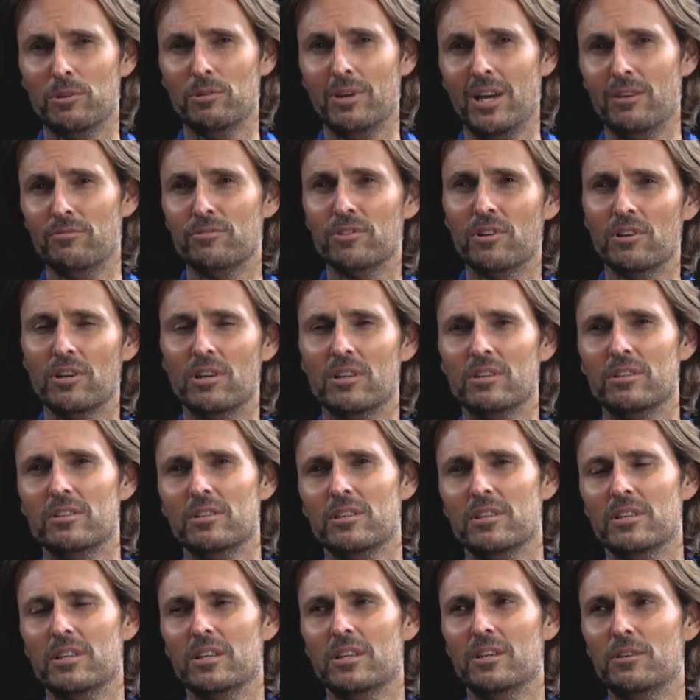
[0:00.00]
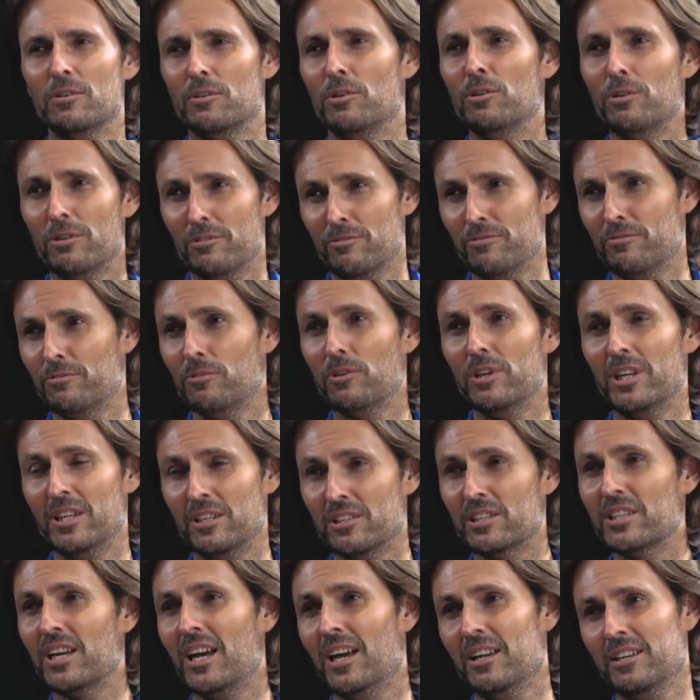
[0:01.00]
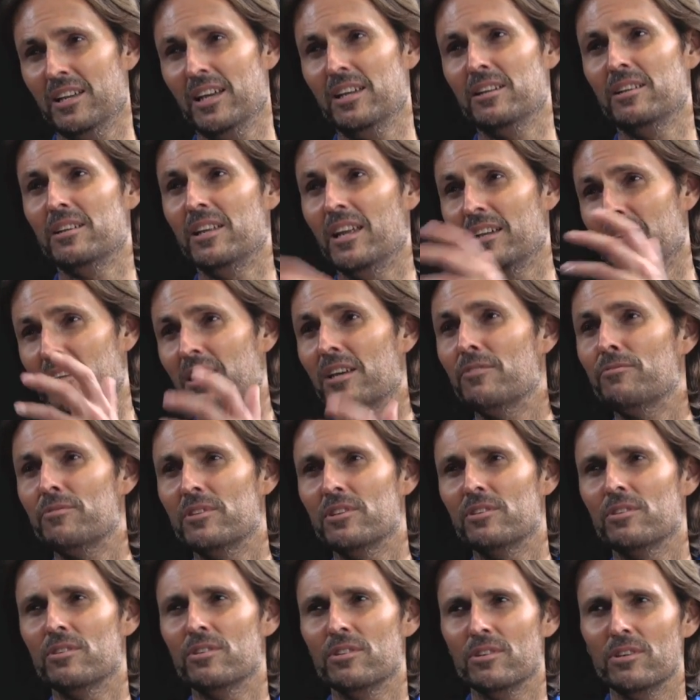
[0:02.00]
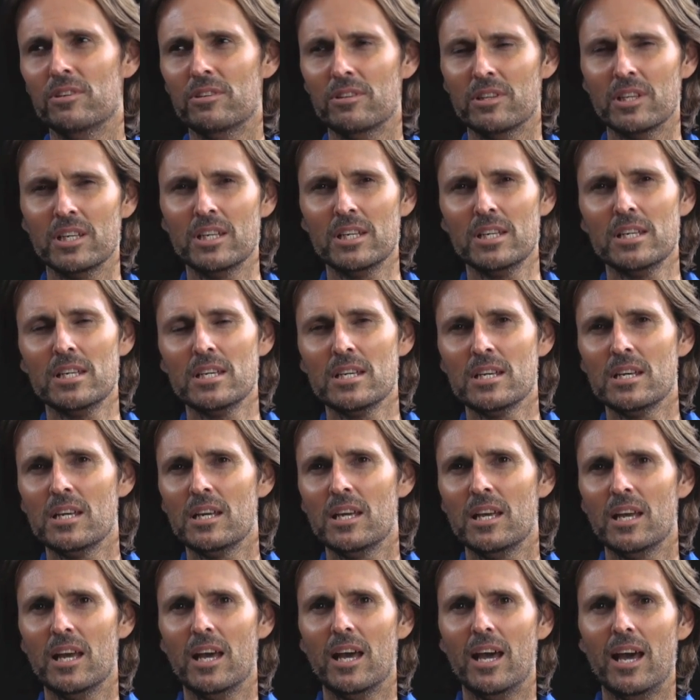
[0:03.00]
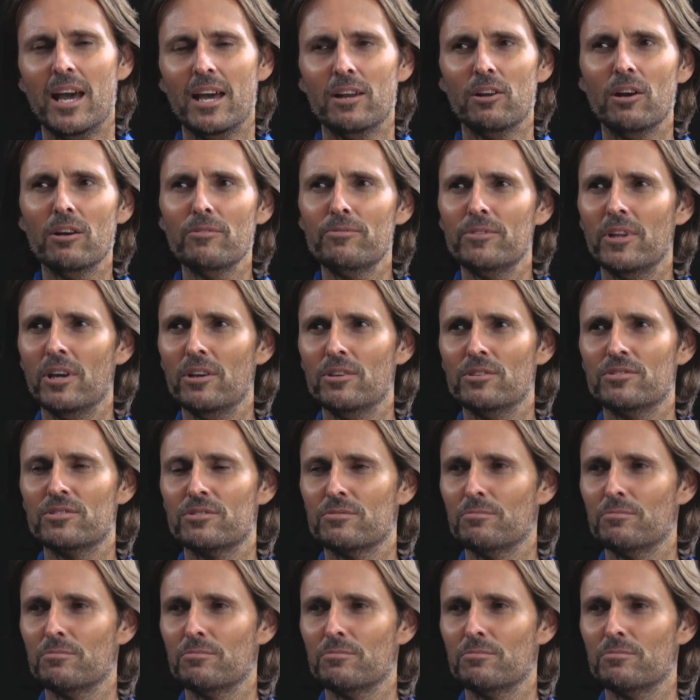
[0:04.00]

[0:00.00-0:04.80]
who have not, who, who have incarnated and left the earth. And of those